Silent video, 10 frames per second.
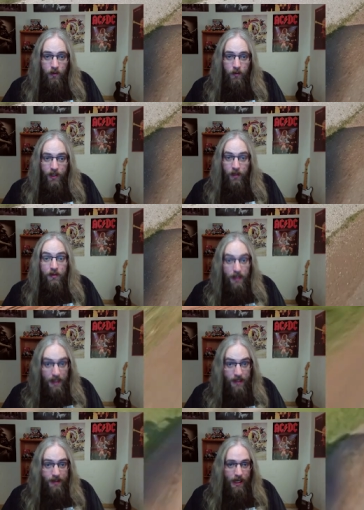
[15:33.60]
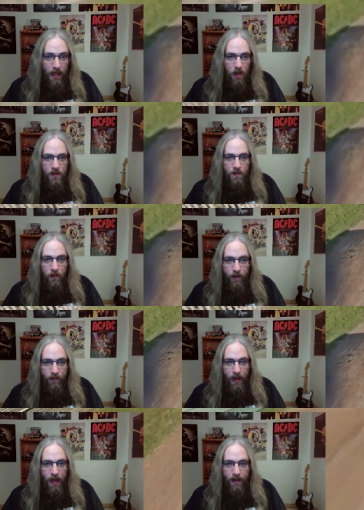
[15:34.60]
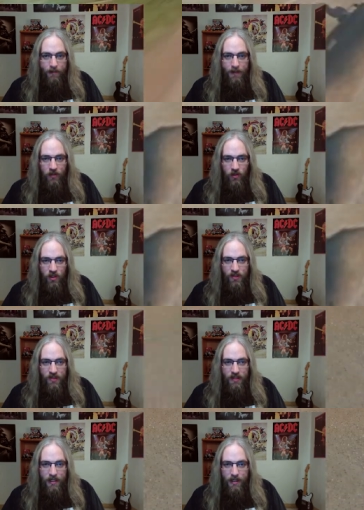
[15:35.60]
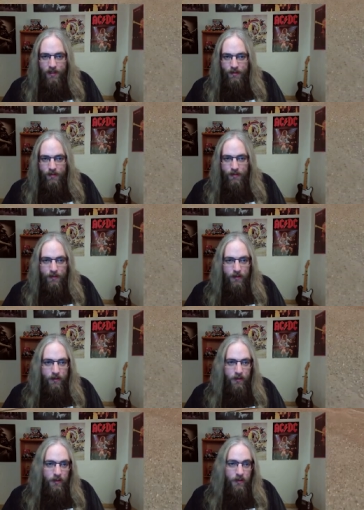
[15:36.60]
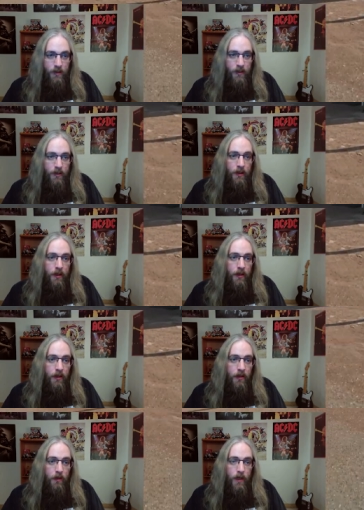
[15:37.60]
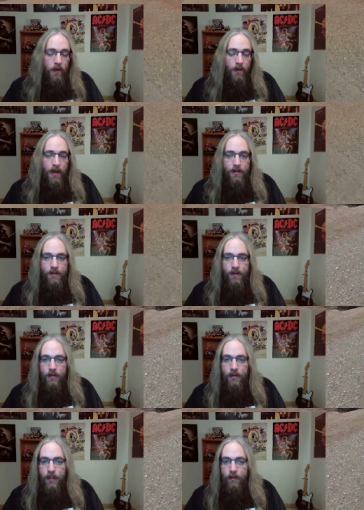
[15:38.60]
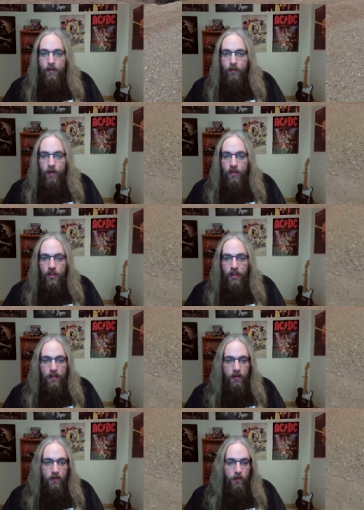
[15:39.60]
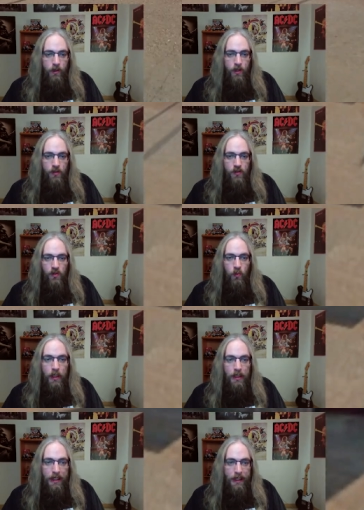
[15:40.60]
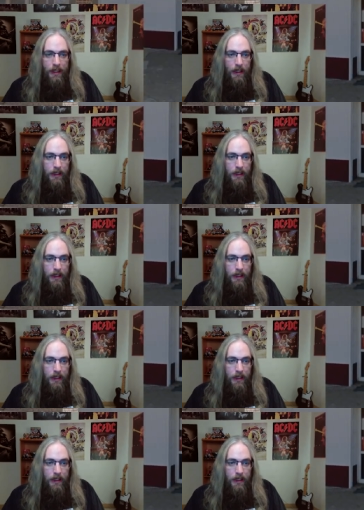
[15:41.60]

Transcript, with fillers: We don't need cows, but we've got them just in case. Well, that is certainly Russian or Cyrillic.